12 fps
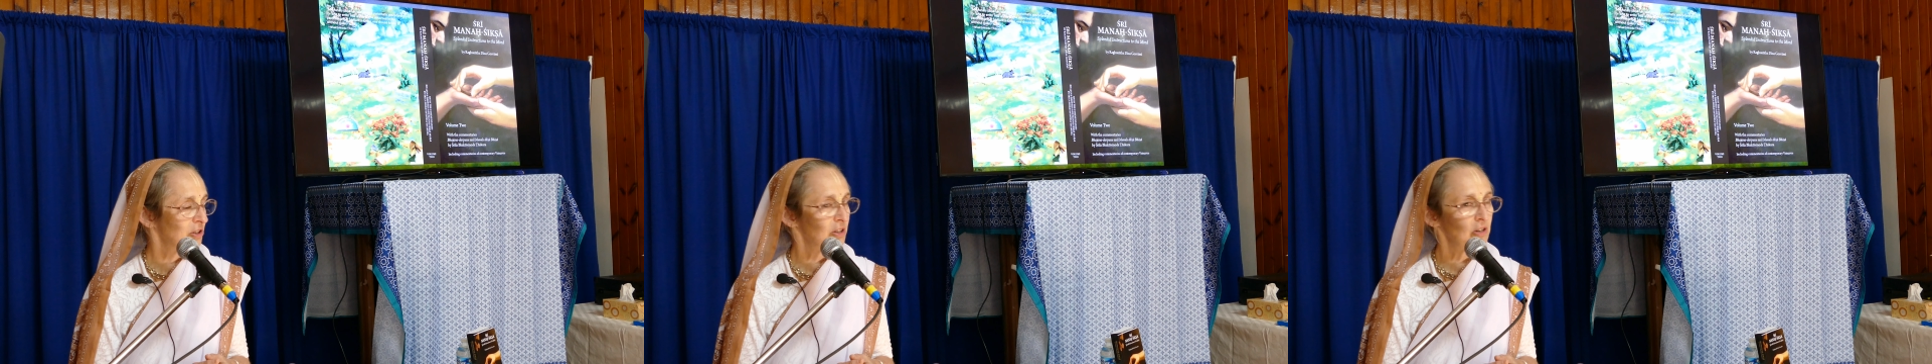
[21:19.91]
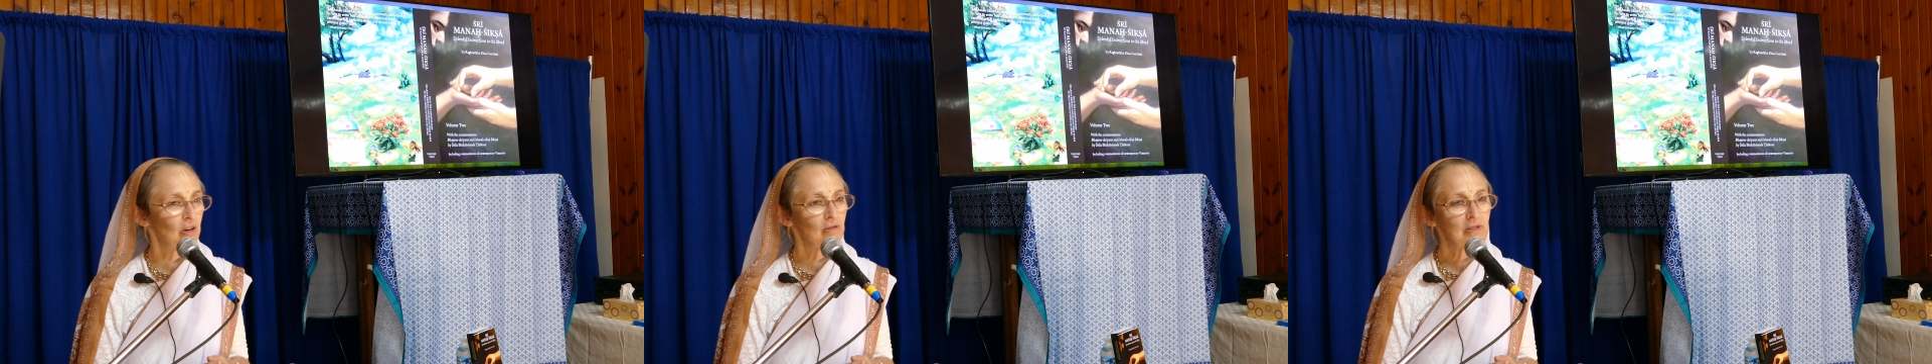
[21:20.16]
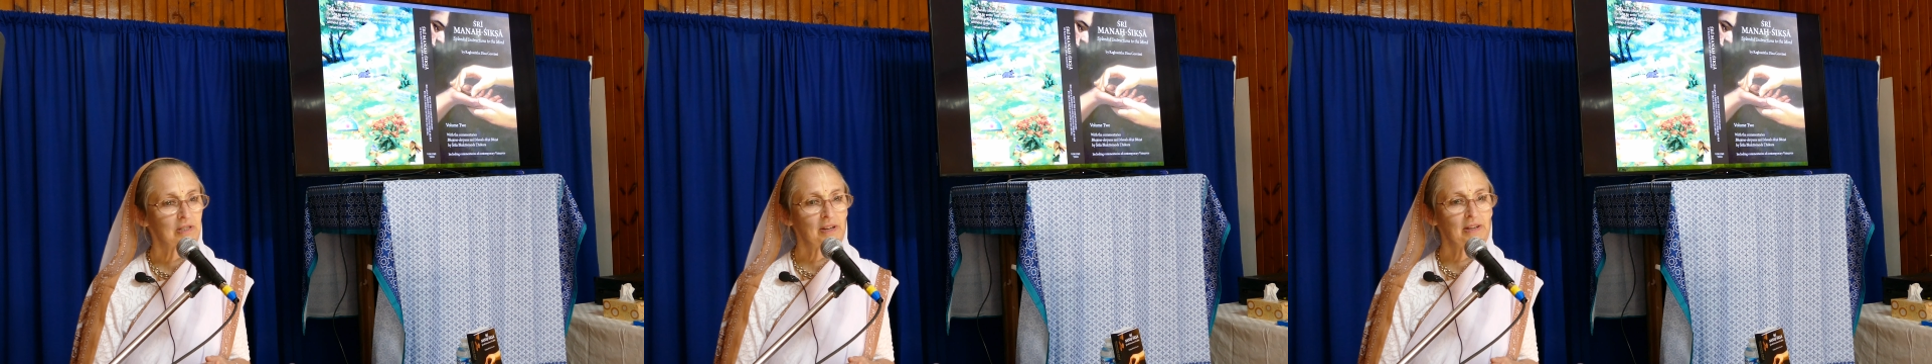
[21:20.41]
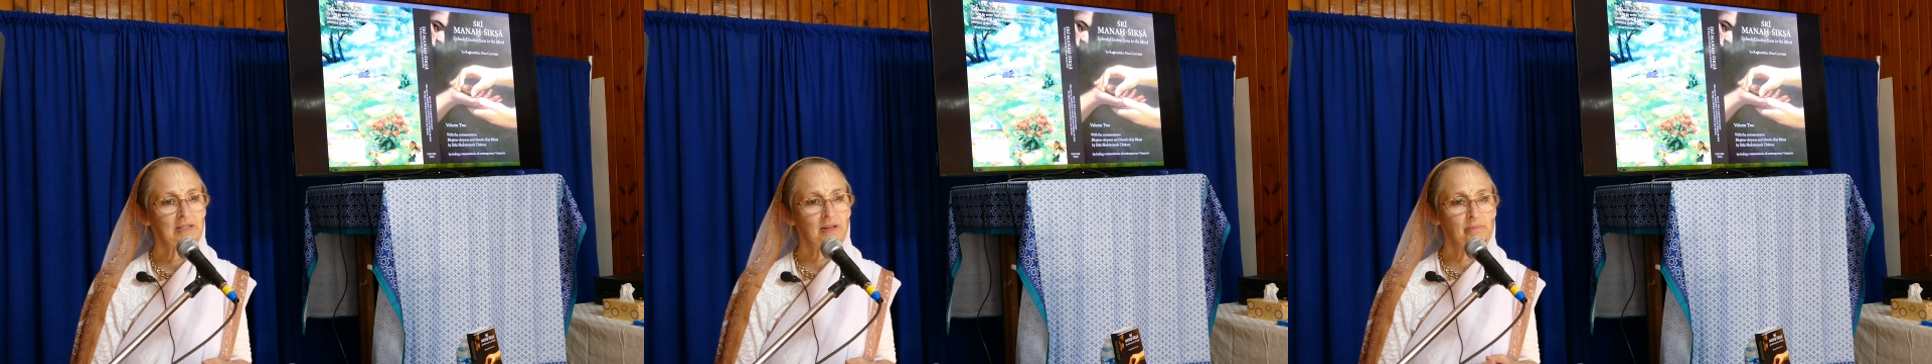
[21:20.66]
you know,
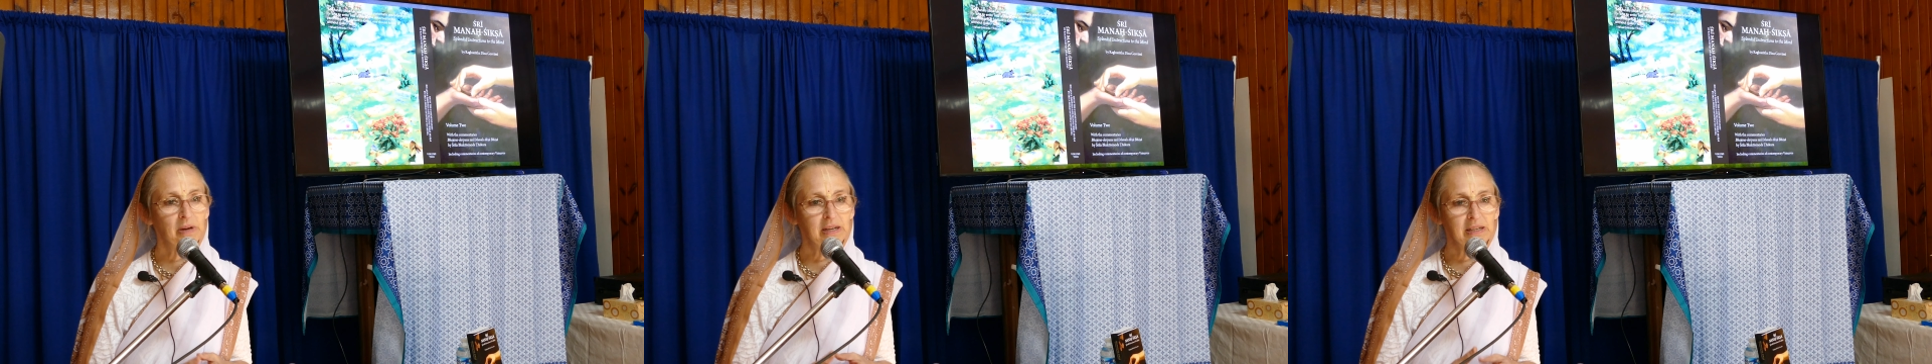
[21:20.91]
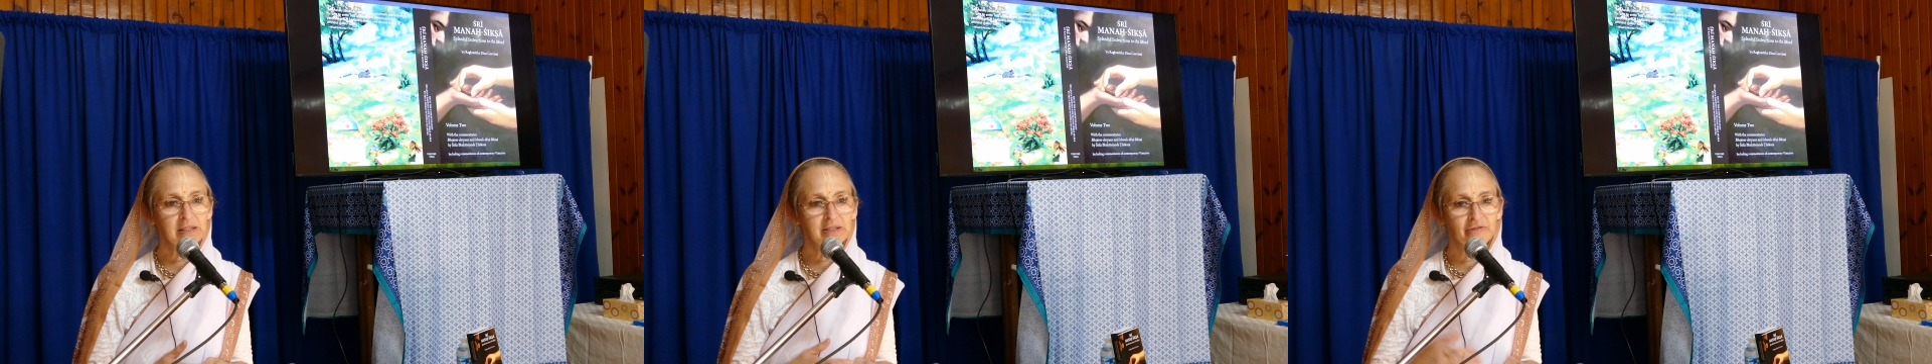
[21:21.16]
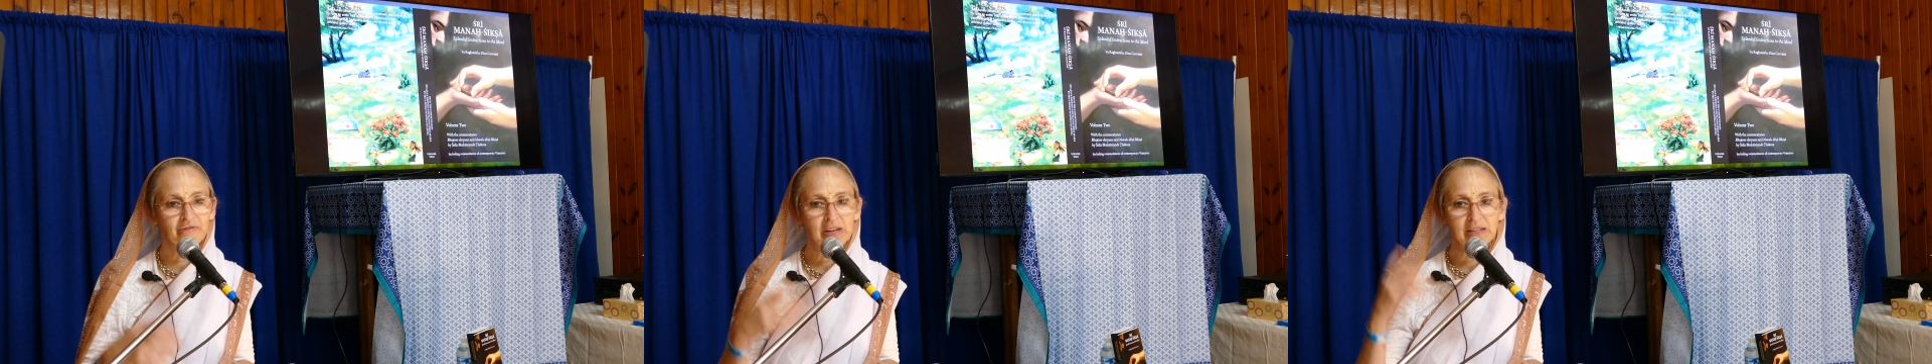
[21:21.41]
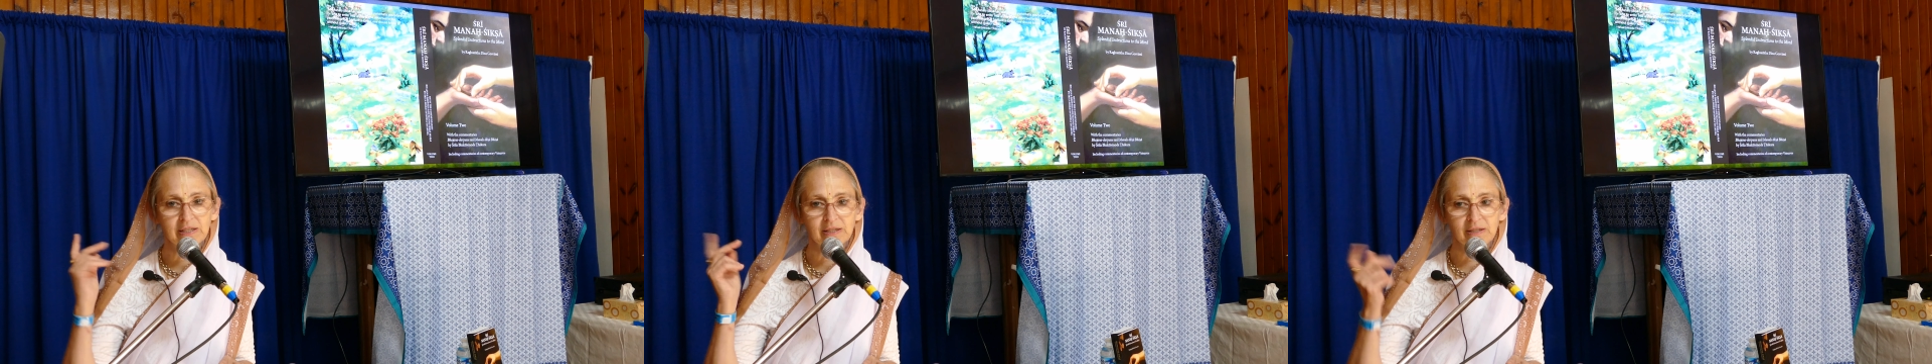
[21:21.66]
somebody
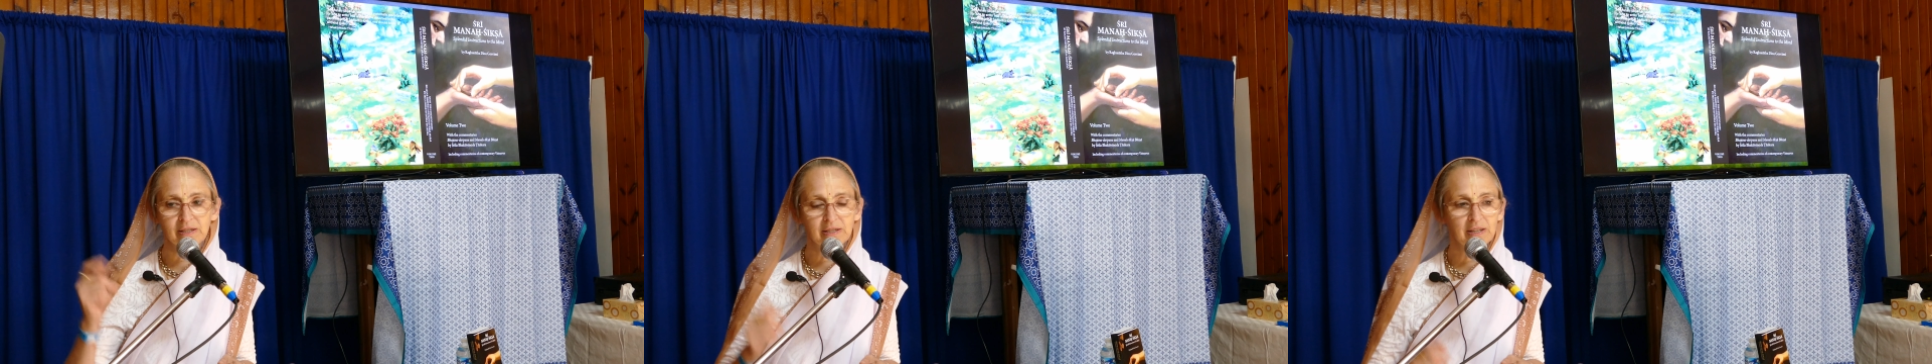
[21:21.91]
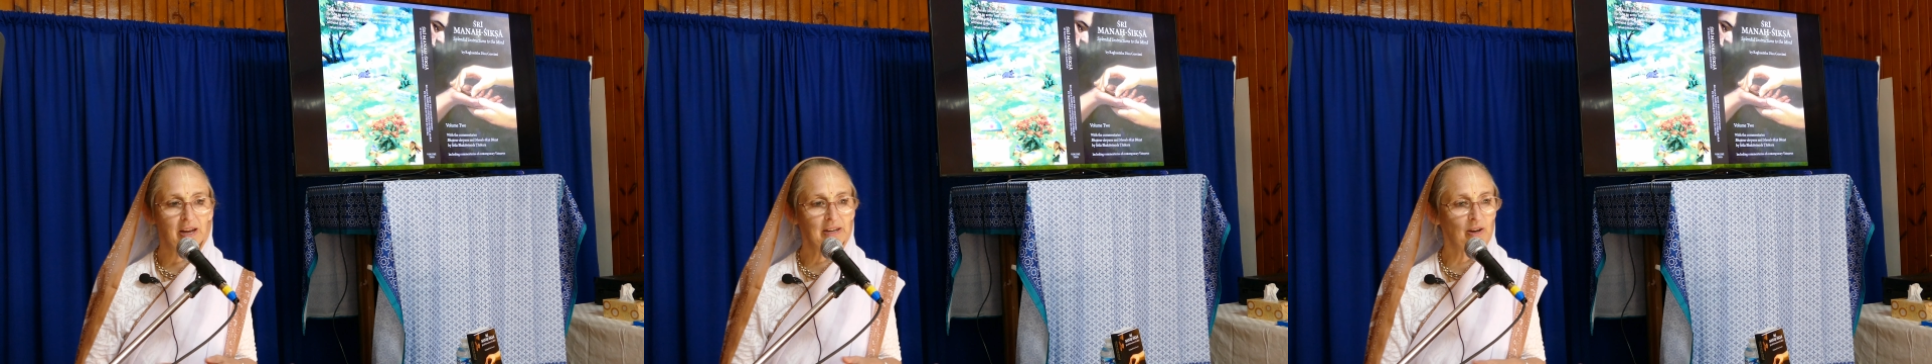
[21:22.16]
defaced the sign